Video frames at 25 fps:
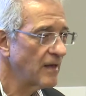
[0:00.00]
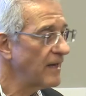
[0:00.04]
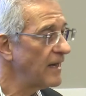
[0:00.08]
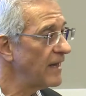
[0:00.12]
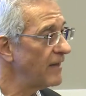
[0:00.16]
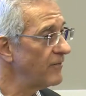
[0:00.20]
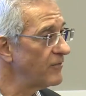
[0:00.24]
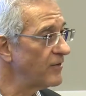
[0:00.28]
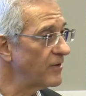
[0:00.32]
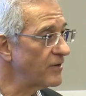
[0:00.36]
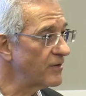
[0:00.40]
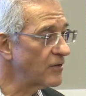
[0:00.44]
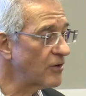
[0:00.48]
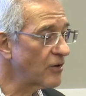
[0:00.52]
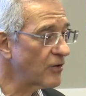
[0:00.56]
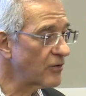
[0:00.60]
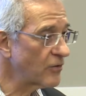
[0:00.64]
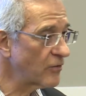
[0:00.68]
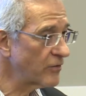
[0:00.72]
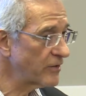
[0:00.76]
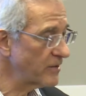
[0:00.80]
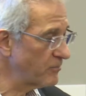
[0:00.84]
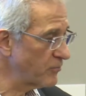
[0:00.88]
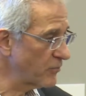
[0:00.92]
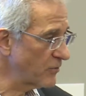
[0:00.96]
And they're not
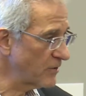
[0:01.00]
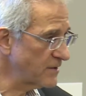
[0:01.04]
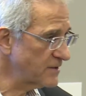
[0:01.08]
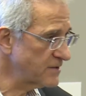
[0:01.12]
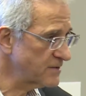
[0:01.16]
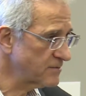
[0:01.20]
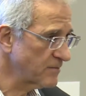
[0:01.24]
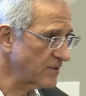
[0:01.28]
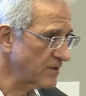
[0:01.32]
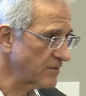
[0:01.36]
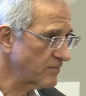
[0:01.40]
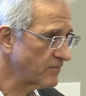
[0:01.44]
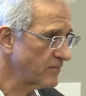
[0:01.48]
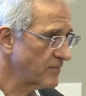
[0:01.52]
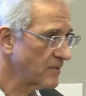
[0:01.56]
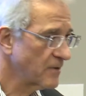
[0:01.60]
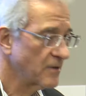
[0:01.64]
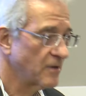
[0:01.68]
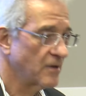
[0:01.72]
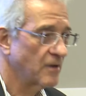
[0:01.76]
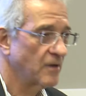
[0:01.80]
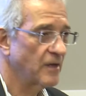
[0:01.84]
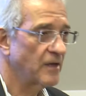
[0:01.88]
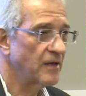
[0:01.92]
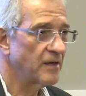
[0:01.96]
only policemen.
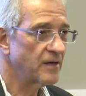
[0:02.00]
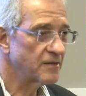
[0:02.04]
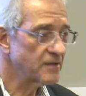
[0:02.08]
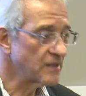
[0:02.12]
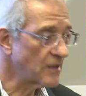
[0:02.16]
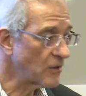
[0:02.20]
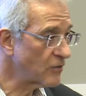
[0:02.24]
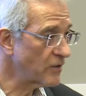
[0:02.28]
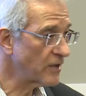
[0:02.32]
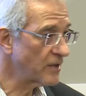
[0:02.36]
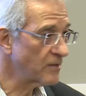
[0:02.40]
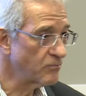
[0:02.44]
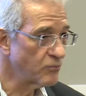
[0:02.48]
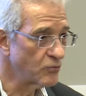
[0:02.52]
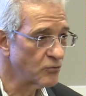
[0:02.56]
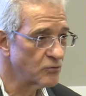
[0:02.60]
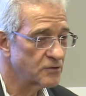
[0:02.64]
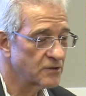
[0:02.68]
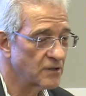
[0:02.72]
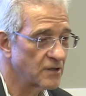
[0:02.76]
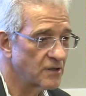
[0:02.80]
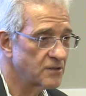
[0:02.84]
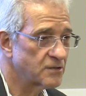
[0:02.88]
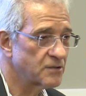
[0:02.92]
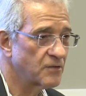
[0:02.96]
In a town like
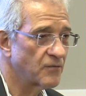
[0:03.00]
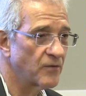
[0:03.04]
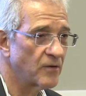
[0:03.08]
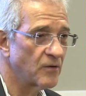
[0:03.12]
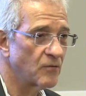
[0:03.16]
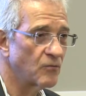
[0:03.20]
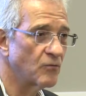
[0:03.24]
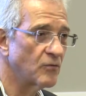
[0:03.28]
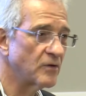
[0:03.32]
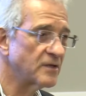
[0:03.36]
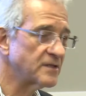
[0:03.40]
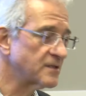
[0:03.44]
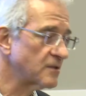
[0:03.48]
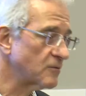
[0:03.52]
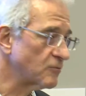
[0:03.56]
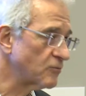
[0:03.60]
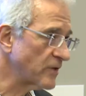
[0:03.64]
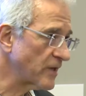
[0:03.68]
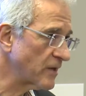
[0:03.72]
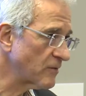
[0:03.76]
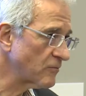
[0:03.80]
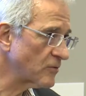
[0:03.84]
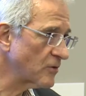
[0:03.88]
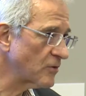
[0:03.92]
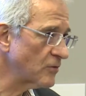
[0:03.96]
Buczacz, there was a
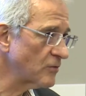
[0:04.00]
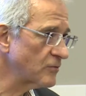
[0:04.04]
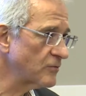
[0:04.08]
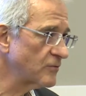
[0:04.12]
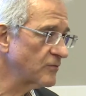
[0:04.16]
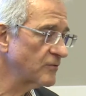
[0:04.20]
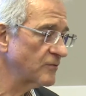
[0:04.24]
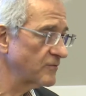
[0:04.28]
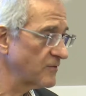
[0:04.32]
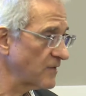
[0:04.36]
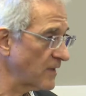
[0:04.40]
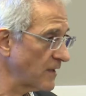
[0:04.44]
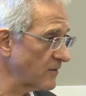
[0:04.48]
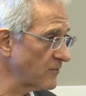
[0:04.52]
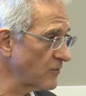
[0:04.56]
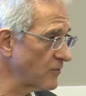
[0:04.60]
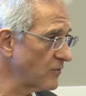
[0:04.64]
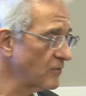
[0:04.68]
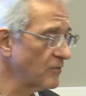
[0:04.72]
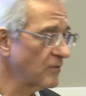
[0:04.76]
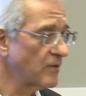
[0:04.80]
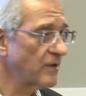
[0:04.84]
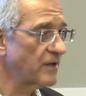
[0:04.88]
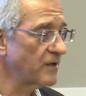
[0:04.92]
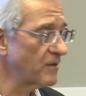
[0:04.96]
railroad
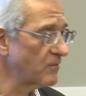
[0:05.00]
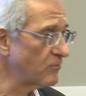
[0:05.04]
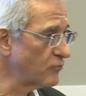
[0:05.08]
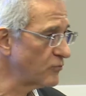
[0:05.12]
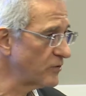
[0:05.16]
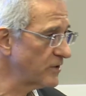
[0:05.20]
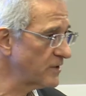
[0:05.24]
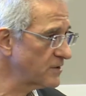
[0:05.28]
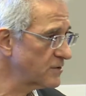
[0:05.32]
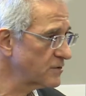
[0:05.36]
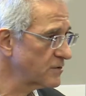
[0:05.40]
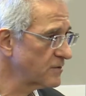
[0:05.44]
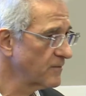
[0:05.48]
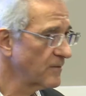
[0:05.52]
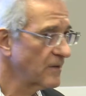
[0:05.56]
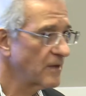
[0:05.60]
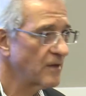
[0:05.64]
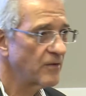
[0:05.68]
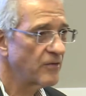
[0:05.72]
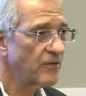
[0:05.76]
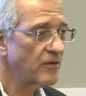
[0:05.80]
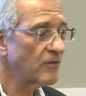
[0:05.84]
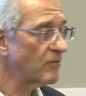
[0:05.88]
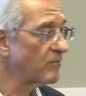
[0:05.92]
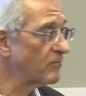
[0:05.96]
tunnel and a bridge.
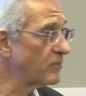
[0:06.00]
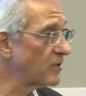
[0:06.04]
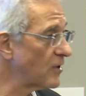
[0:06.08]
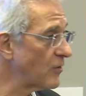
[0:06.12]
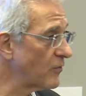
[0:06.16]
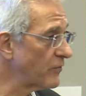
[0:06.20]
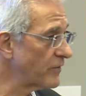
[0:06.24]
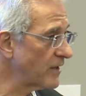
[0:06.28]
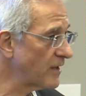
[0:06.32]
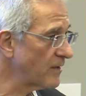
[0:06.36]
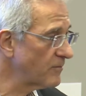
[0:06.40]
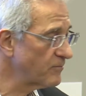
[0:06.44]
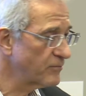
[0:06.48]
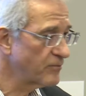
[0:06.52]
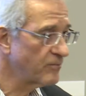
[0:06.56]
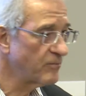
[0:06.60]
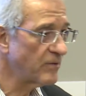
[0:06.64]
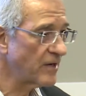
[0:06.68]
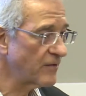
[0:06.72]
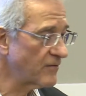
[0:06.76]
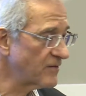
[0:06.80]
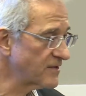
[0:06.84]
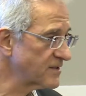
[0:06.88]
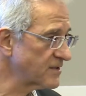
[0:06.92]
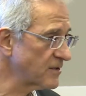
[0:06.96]
They were blown up
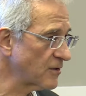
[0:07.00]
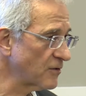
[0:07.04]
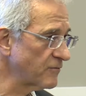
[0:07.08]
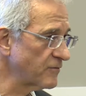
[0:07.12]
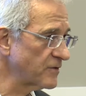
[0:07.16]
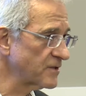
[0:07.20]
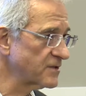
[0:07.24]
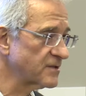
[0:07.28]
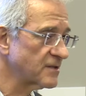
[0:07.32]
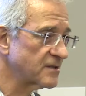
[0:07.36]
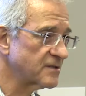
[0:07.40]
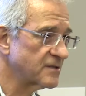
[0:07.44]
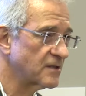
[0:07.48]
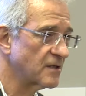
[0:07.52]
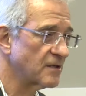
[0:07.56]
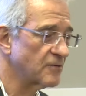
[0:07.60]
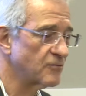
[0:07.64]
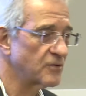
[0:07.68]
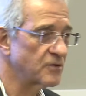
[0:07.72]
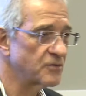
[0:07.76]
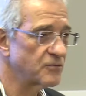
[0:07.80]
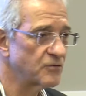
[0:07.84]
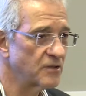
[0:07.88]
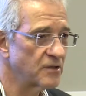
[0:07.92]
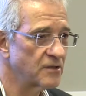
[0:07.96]
by the Soviets as they
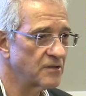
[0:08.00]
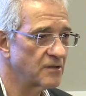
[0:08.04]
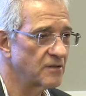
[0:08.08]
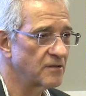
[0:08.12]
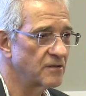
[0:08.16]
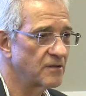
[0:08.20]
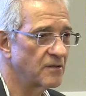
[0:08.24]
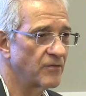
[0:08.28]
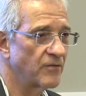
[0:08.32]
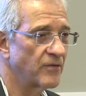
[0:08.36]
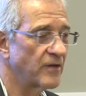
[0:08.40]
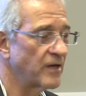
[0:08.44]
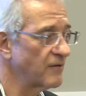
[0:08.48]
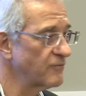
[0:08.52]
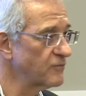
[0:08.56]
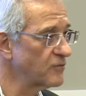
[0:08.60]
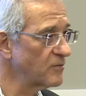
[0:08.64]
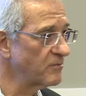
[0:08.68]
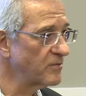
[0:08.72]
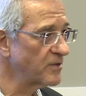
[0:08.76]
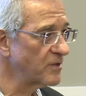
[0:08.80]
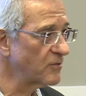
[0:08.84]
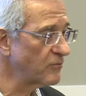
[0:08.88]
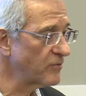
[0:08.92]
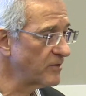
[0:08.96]
retreated. They have to
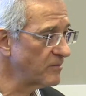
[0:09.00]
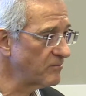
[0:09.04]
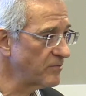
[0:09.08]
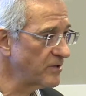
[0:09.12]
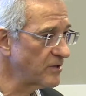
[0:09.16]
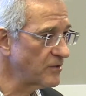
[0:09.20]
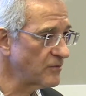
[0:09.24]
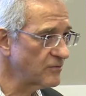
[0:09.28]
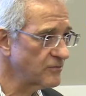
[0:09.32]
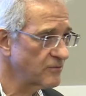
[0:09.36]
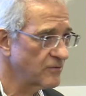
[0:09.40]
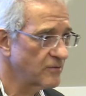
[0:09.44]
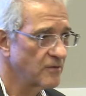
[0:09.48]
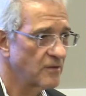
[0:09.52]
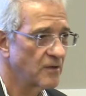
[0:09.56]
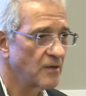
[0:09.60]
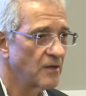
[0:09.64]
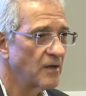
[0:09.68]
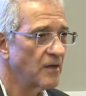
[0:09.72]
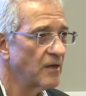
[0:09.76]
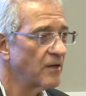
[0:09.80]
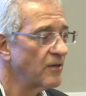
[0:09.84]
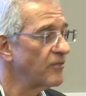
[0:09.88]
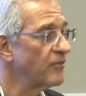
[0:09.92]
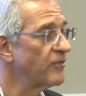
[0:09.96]
be rebuilt.
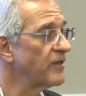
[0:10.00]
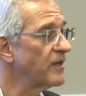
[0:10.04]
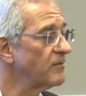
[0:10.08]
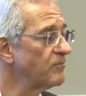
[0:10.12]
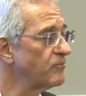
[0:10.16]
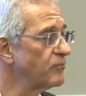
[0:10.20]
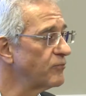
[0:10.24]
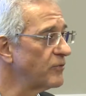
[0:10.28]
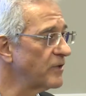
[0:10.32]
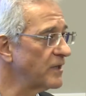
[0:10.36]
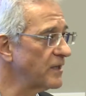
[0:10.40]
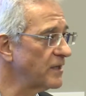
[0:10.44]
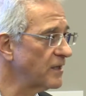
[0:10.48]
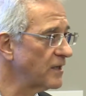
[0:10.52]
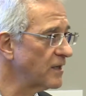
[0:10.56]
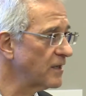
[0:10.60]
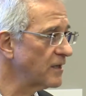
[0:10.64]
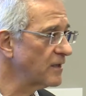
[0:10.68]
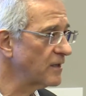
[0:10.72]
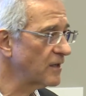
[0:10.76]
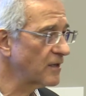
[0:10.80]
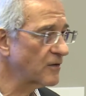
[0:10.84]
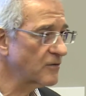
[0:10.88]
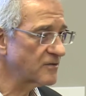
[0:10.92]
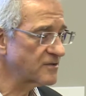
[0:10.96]
They bring
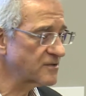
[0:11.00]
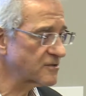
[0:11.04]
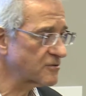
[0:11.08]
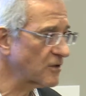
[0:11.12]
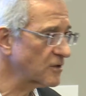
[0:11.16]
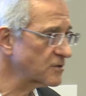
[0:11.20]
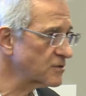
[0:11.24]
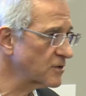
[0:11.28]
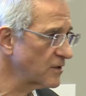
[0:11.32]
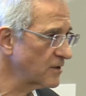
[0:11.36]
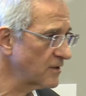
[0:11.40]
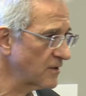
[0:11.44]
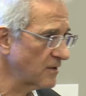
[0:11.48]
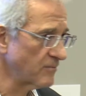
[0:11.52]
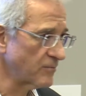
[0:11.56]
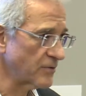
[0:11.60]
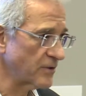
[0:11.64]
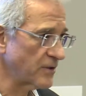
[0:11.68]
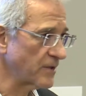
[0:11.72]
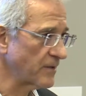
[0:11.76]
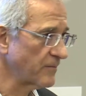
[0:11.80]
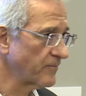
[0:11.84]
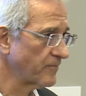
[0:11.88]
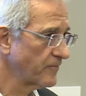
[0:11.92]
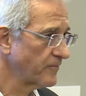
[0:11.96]
in a construction
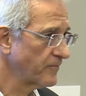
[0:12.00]
company